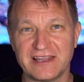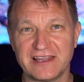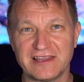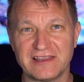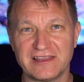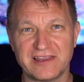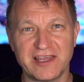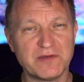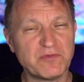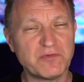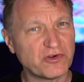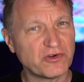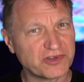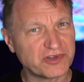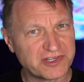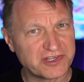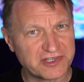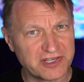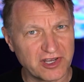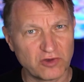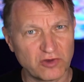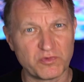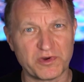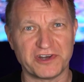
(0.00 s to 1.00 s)
they won't
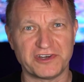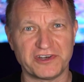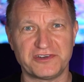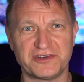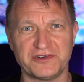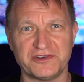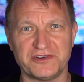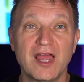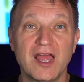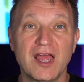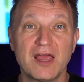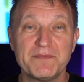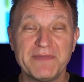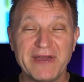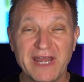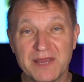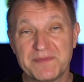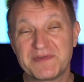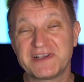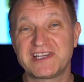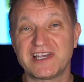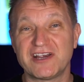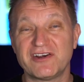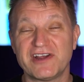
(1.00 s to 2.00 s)
sell one to you. My name
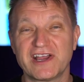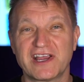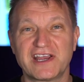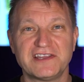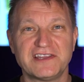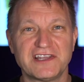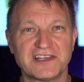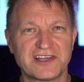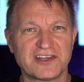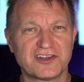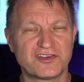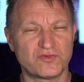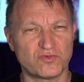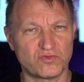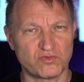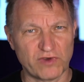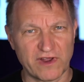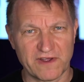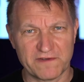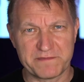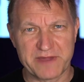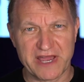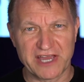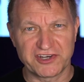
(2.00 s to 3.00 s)
is Eric, and this is
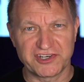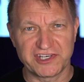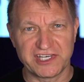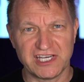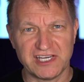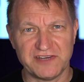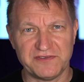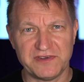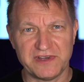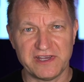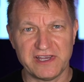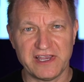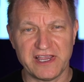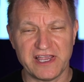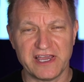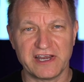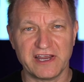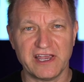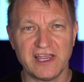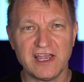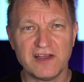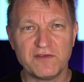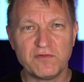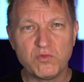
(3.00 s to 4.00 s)
RevMatchTV, and
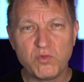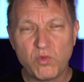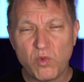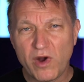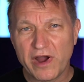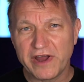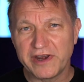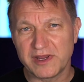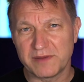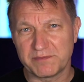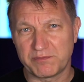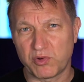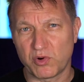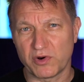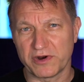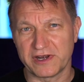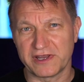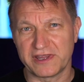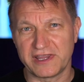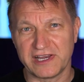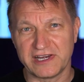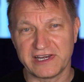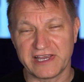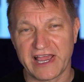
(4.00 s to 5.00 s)
I have one
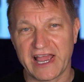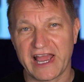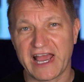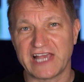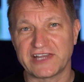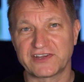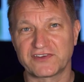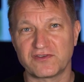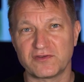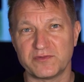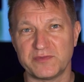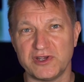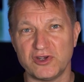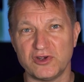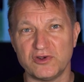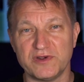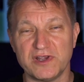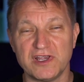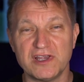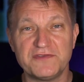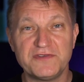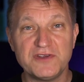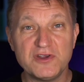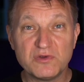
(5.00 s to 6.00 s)
important thing to ask from you.
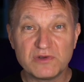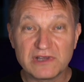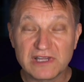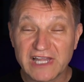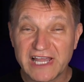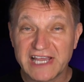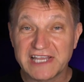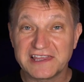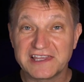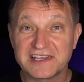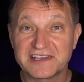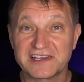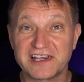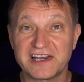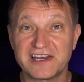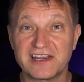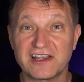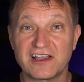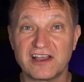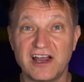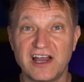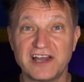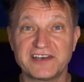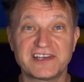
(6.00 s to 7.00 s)
If you like this kind
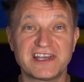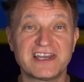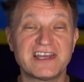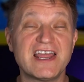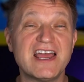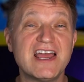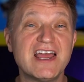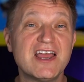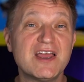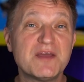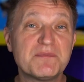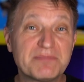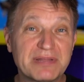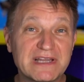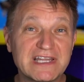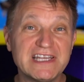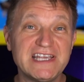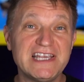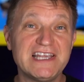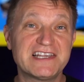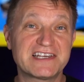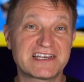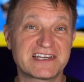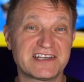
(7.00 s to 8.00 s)
of content,
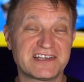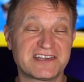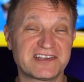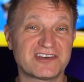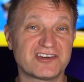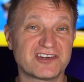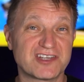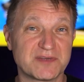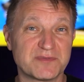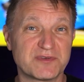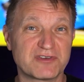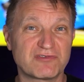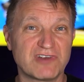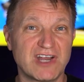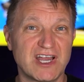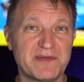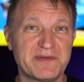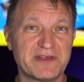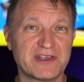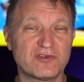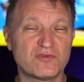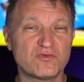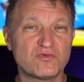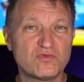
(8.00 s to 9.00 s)
please consider
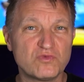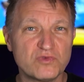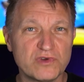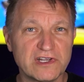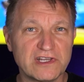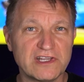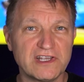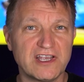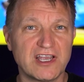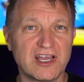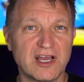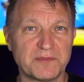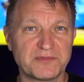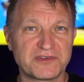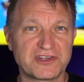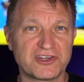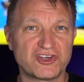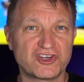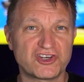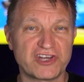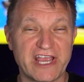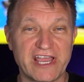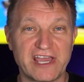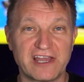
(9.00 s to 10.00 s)
subscribing. It really helps the
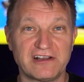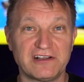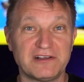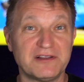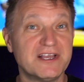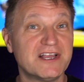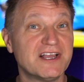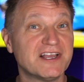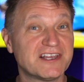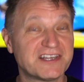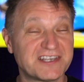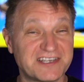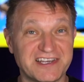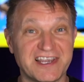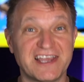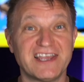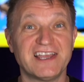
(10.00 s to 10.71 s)
channel stay